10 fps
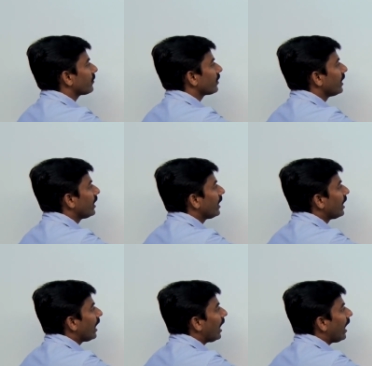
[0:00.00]
is
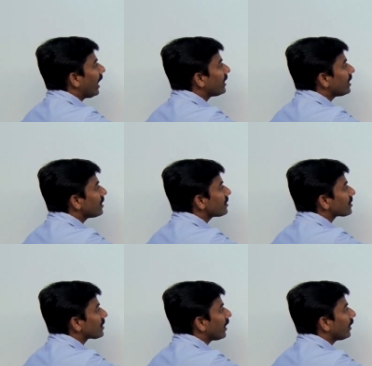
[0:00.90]

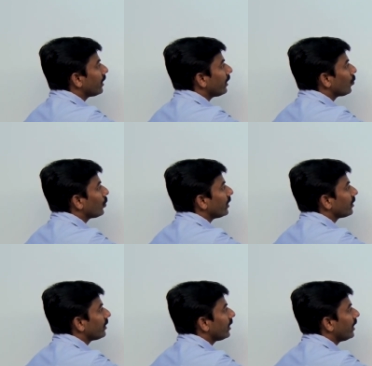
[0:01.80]
understanding with